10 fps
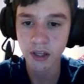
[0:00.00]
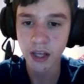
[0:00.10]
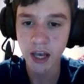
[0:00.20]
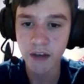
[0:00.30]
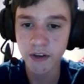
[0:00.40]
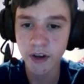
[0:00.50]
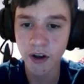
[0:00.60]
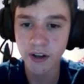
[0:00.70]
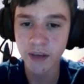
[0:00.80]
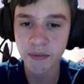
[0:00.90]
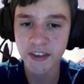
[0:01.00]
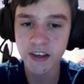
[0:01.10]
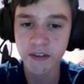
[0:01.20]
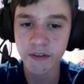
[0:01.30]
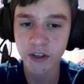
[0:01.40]
I have a dog named
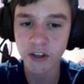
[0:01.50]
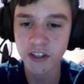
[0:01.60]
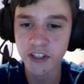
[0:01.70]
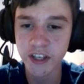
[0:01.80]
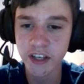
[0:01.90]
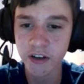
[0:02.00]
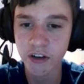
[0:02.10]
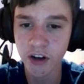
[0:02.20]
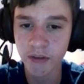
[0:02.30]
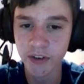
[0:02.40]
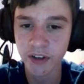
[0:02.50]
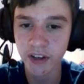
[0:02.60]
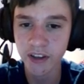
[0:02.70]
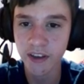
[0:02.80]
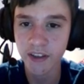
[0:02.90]
Steve. He looks just like your comfort,
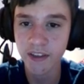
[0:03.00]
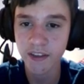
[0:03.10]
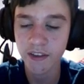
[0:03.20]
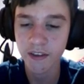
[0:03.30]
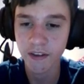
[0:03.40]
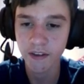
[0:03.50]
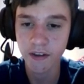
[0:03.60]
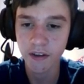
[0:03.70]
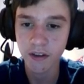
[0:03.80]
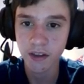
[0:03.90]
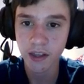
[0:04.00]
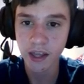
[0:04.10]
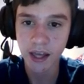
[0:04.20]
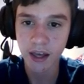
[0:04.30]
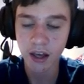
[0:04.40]
Magnus.
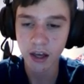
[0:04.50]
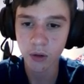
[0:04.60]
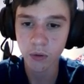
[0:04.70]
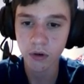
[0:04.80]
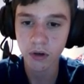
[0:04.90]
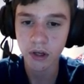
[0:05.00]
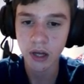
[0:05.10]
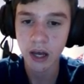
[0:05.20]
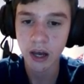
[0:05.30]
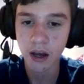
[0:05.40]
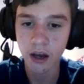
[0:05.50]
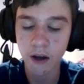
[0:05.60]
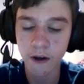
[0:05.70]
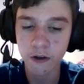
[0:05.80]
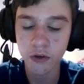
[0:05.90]
How...
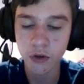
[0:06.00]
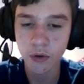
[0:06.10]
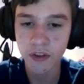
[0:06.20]
How do you know his